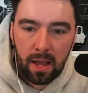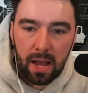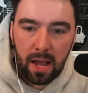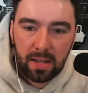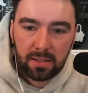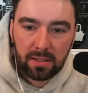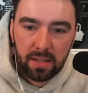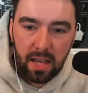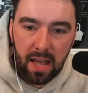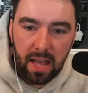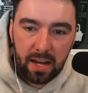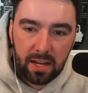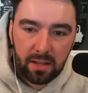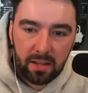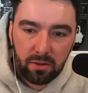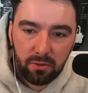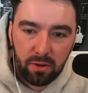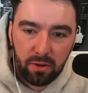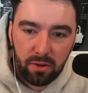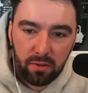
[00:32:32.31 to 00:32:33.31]
as any
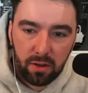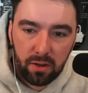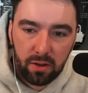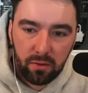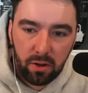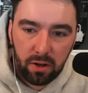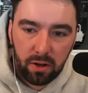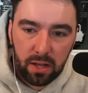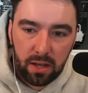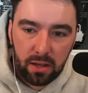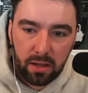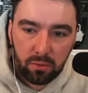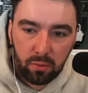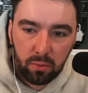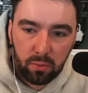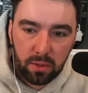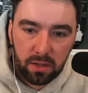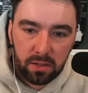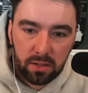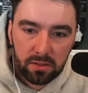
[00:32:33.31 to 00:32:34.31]
derivative on ETH
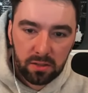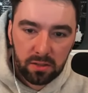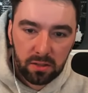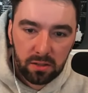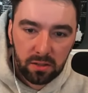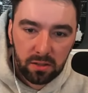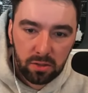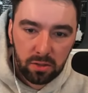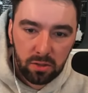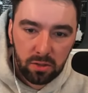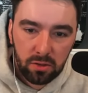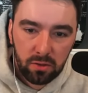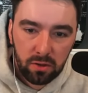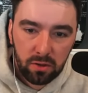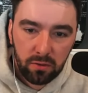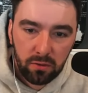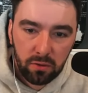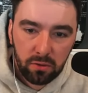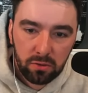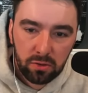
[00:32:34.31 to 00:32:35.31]
would be considered a
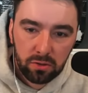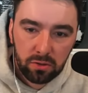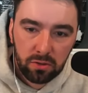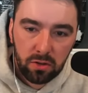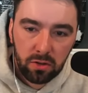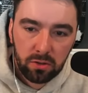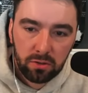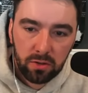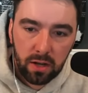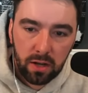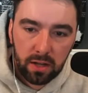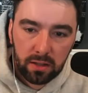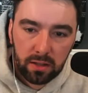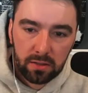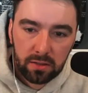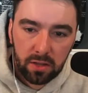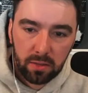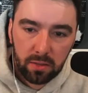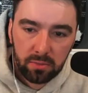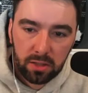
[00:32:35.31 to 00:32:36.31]
security futures contract and
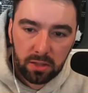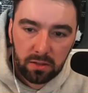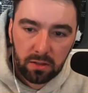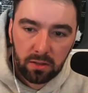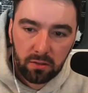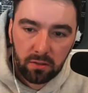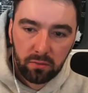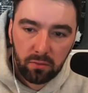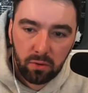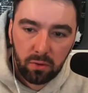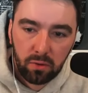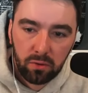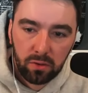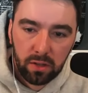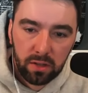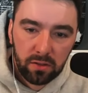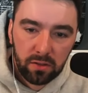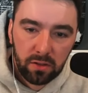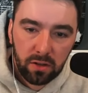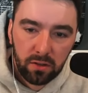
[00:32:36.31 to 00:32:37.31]
subject to different rules,
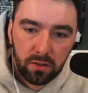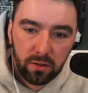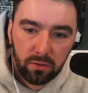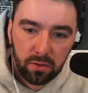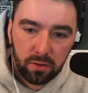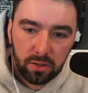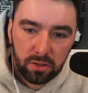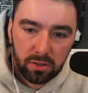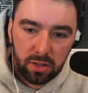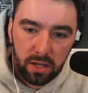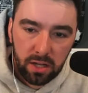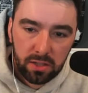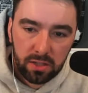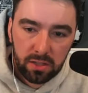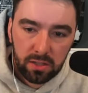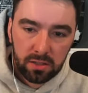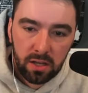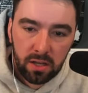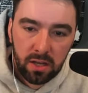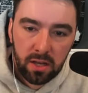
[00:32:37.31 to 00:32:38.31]
listed on different
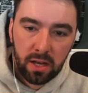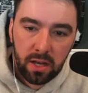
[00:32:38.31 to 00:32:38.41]
exchanges